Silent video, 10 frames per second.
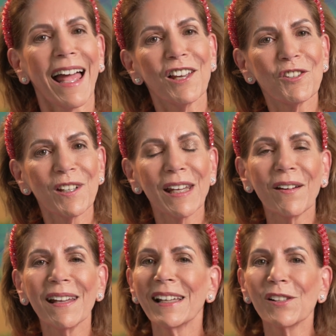
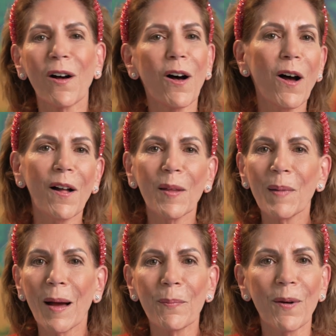Engineering is all
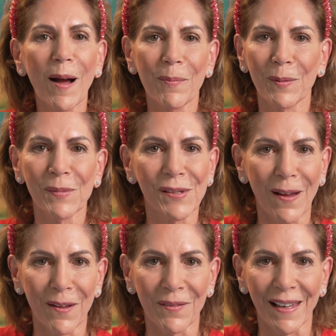about problem
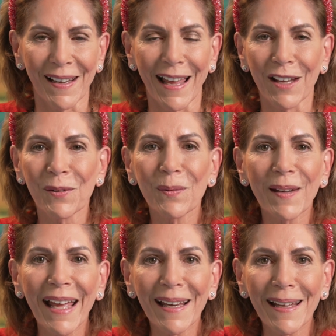solving and
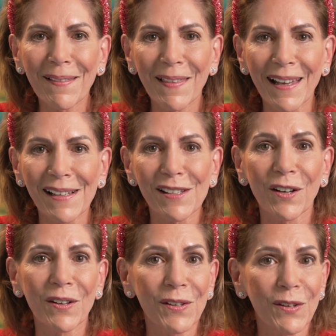creating things that
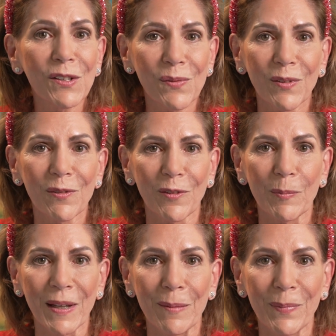are useful for
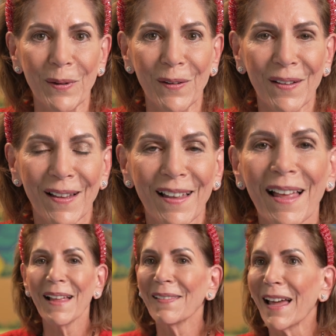people,
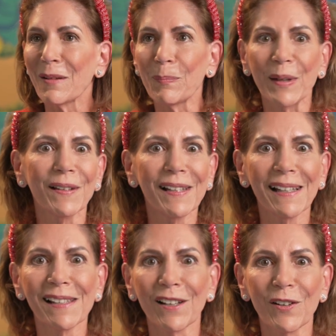like
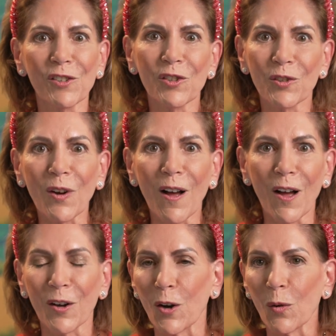buildings that are
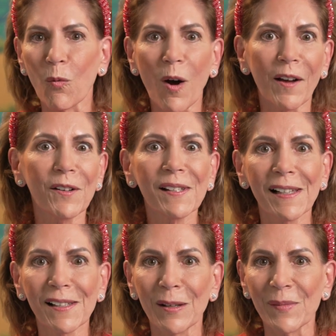strong or water
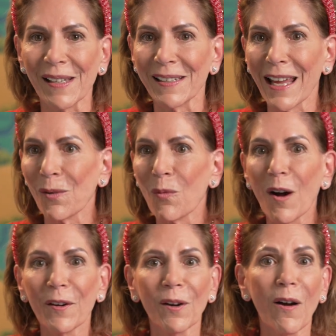systems that take
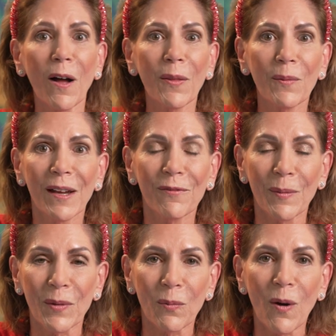water all the way
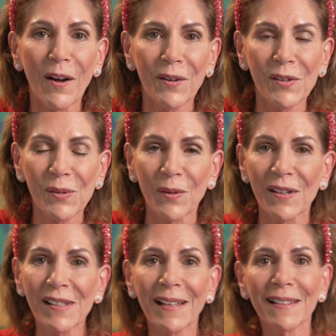from the water
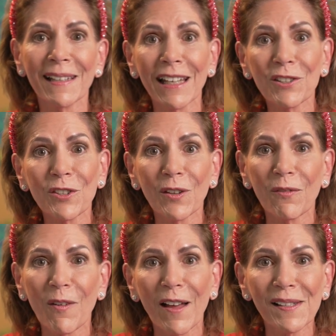source into the
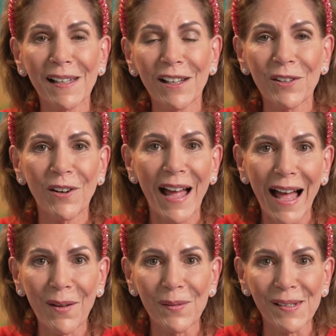faucet in your
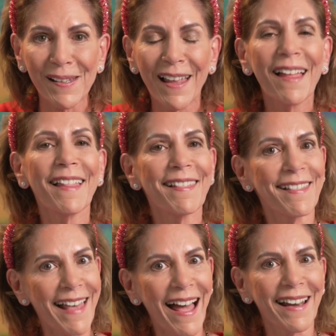house.
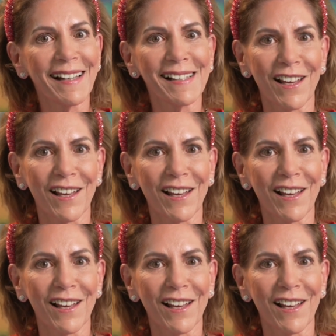That is